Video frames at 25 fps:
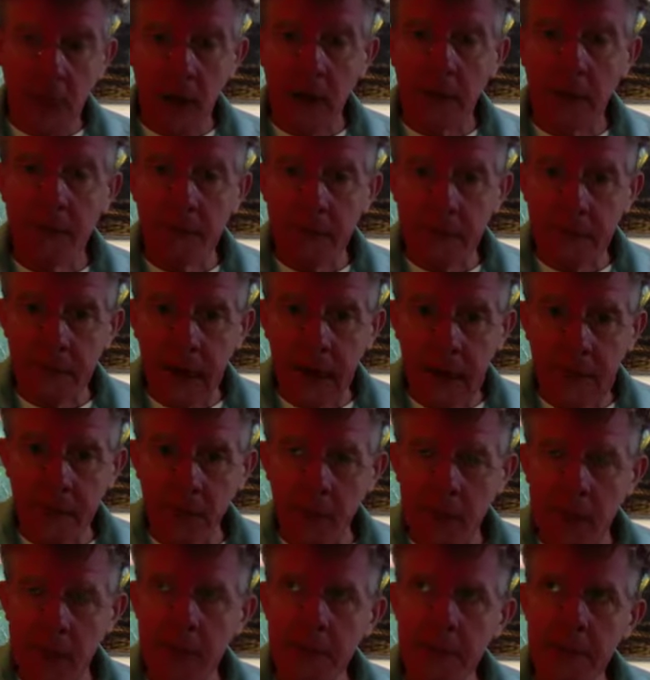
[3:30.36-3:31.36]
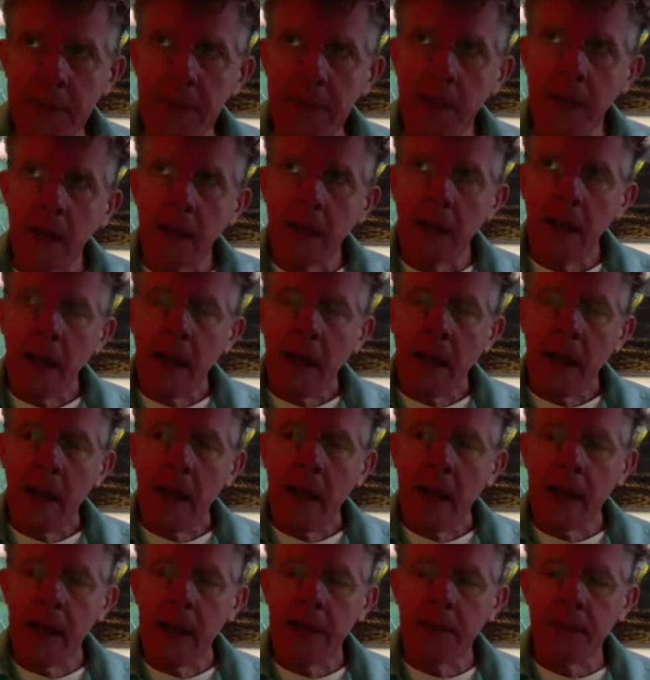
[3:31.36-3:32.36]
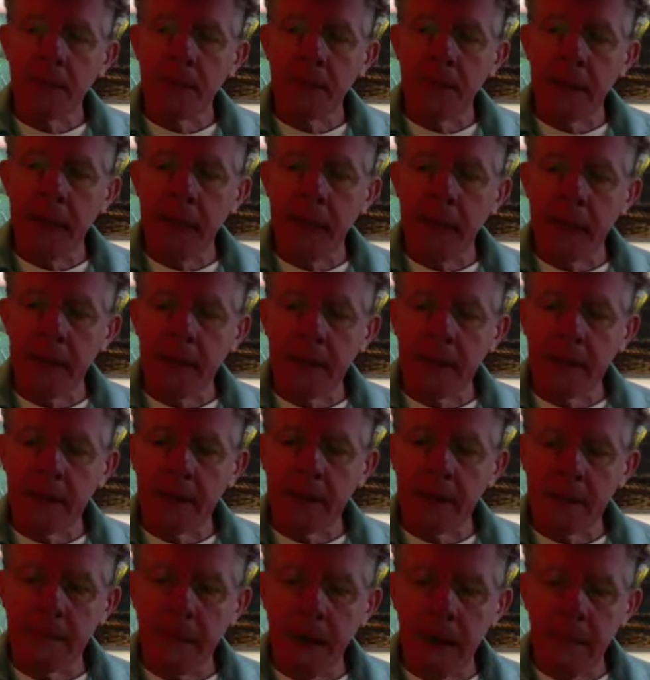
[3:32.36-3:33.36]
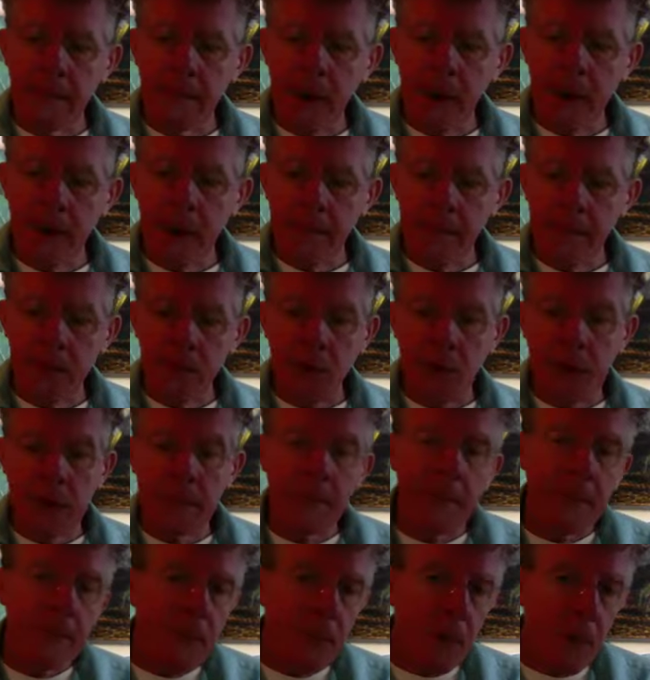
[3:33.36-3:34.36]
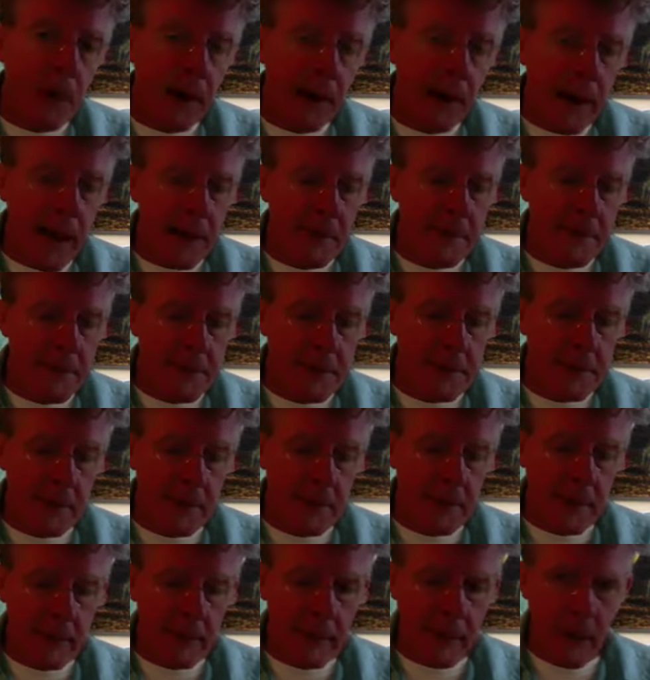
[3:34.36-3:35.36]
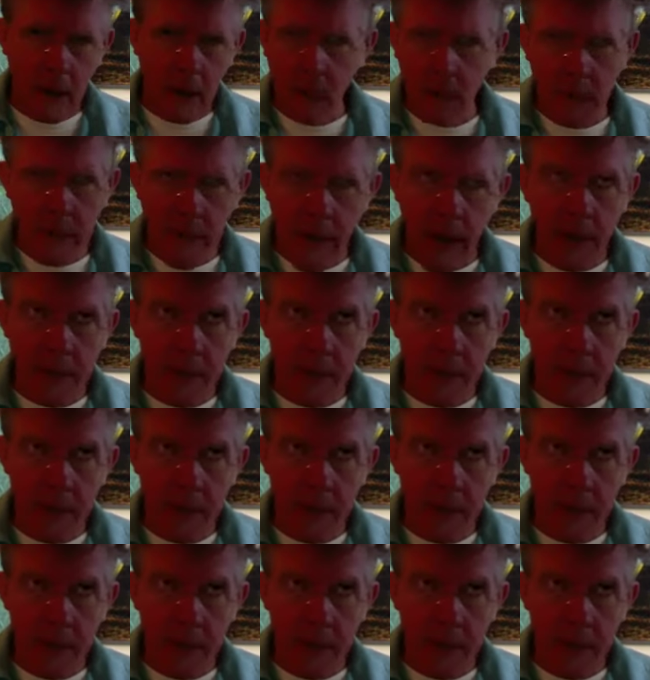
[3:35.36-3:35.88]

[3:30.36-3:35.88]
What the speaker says: gone for 5 weeks, and we had a bottle of cream before I left. Only I